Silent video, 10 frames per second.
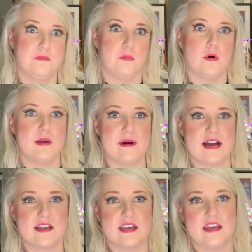way
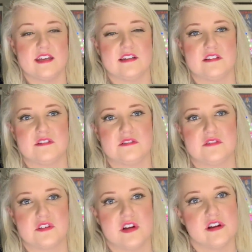back
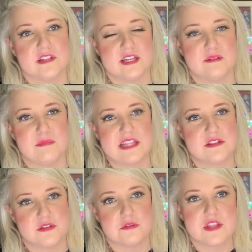in early
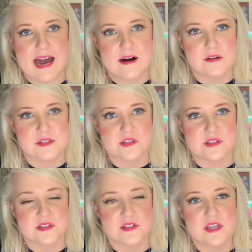mid
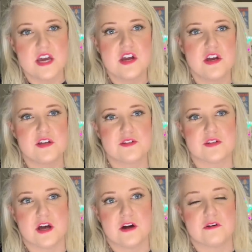2000s.
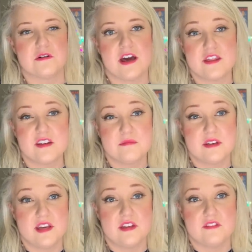So I think it'd
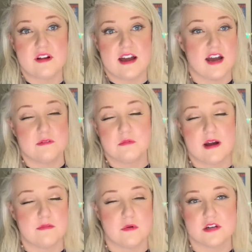be, I,
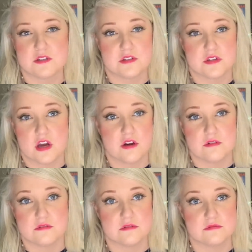I watch the
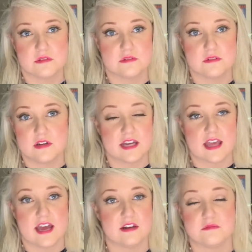show
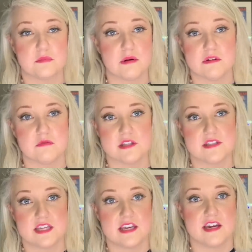again probably
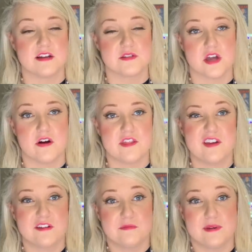once a year. So I
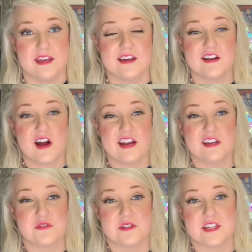think it would be kind of
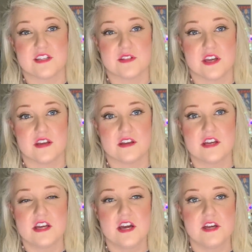interesting to
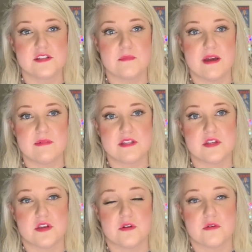to maybe
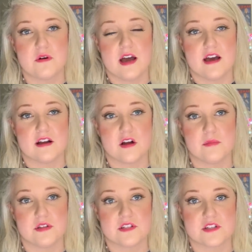do a
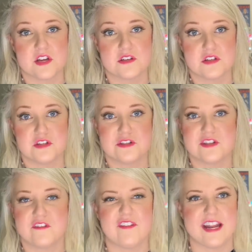couple of discussions
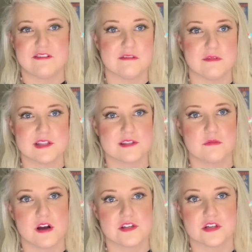if anyone wants to
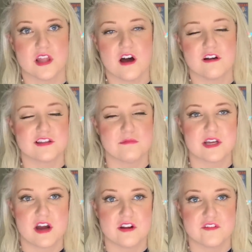watch along that'd be
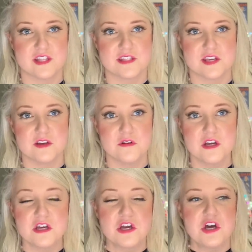kind of fun too
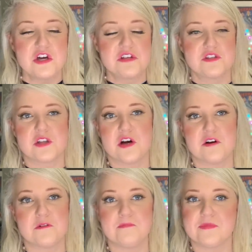
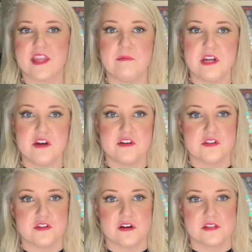so let me know your
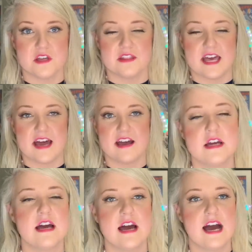thoughts on that
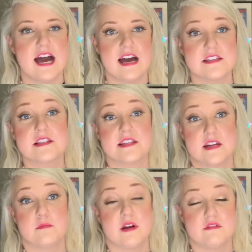as i said
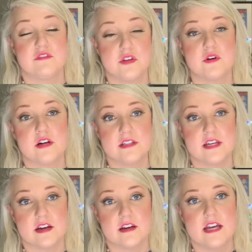in my review
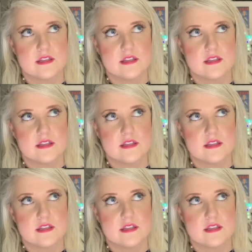earlier